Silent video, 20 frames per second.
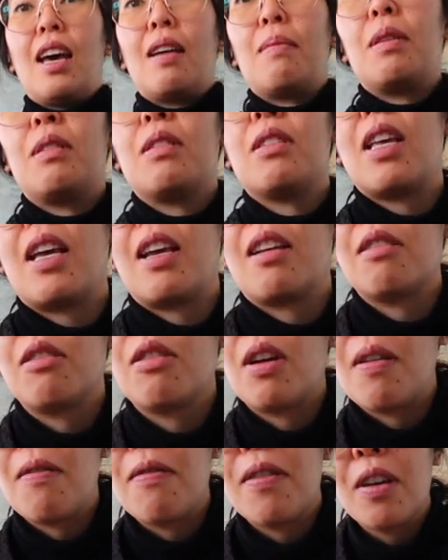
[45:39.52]
I've been just like
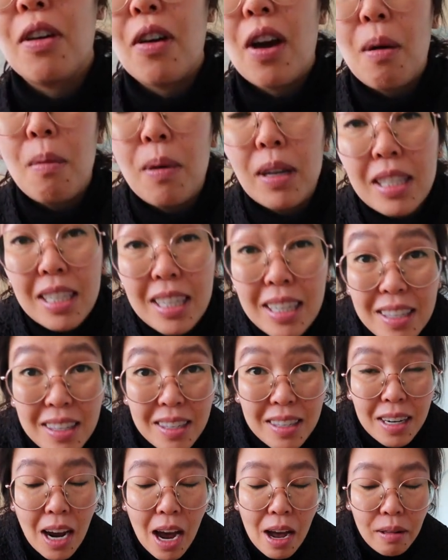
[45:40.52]
trying to figure out what to
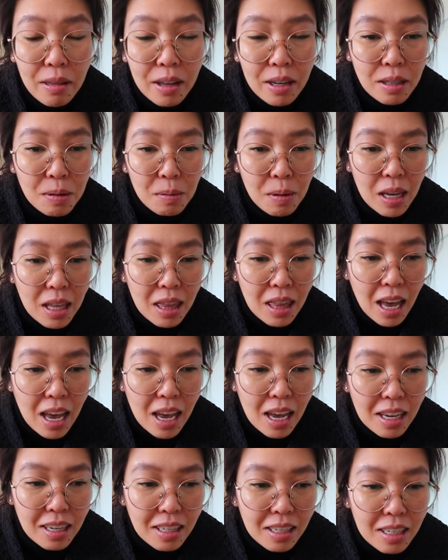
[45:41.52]
style this with,
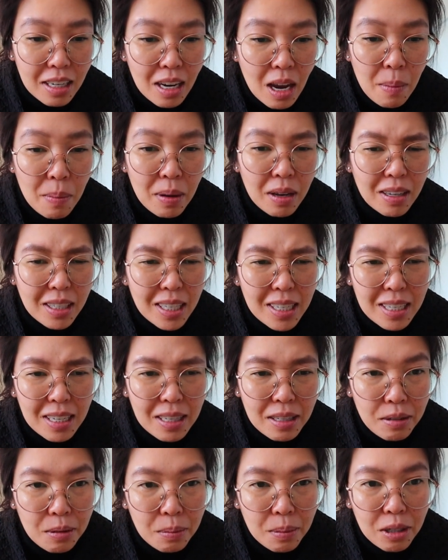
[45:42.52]
and because it's
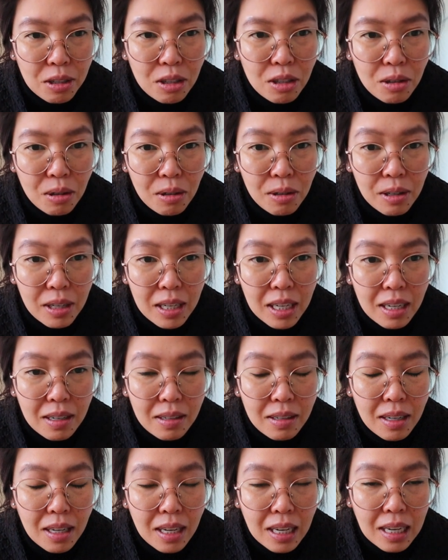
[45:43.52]
a little bit short,
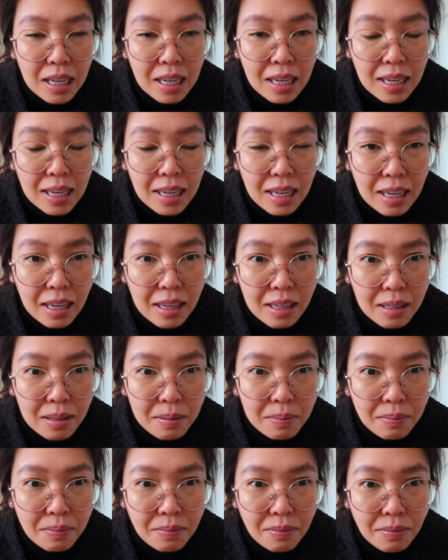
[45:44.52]

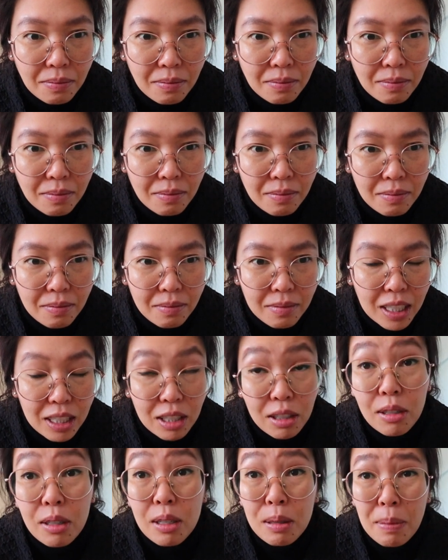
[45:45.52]
it
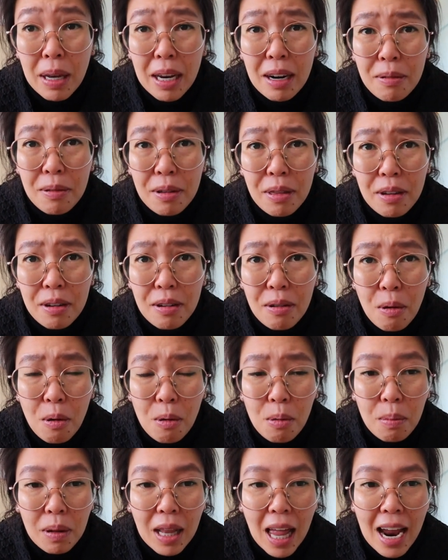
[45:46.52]
just looks better with an
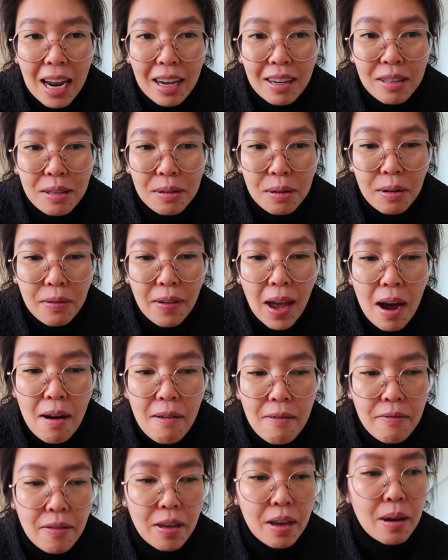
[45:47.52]
all black sort of
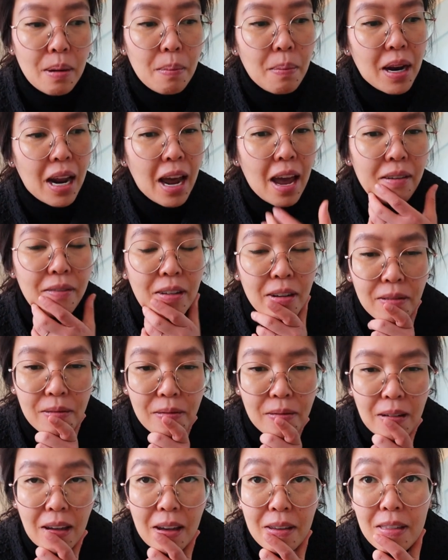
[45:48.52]
outfit. But I
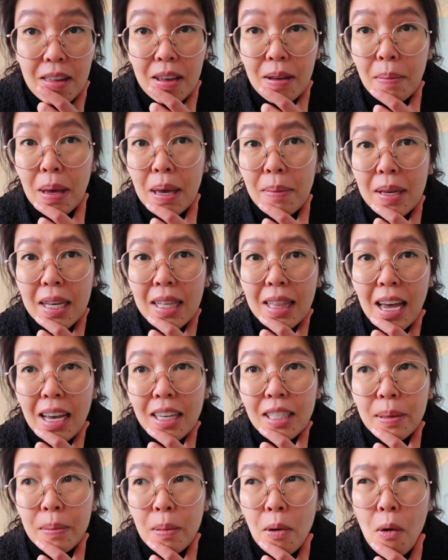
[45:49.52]
haven't, I think maybe
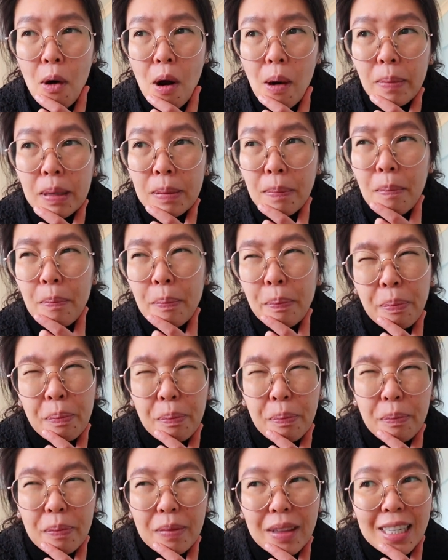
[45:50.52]
like some cropped
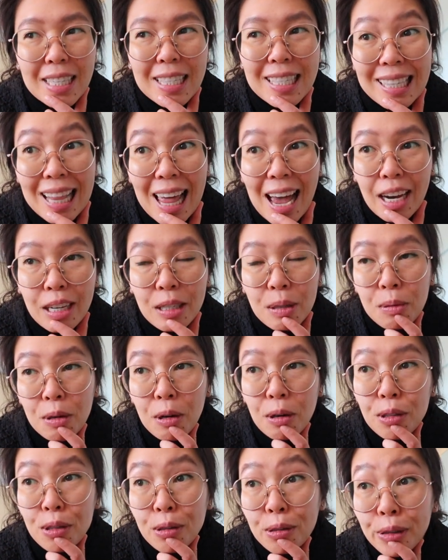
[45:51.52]
slacks
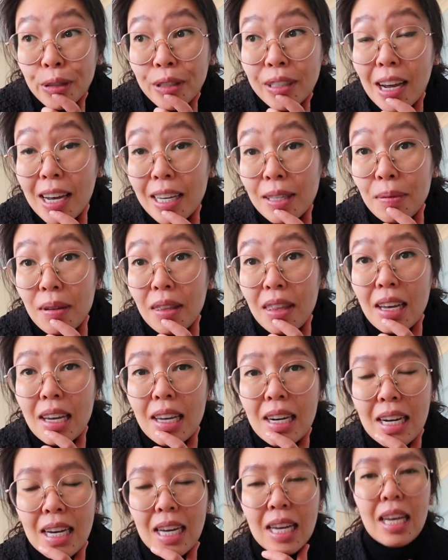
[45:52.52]
would also look nice with
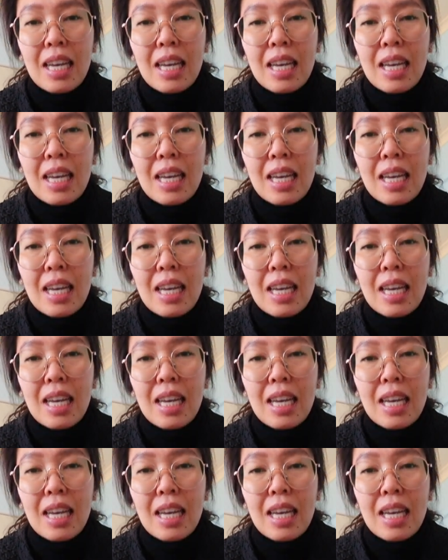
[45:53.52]
it.